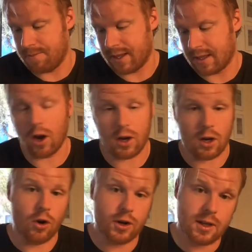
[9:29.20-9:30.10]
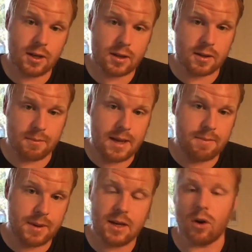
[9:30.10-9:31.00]
target audience may
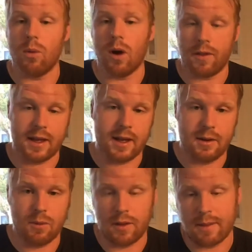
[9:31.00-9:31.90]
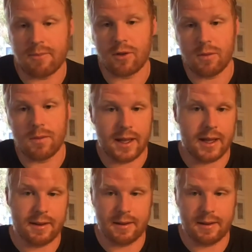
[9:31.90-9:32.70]
be, or what they presume their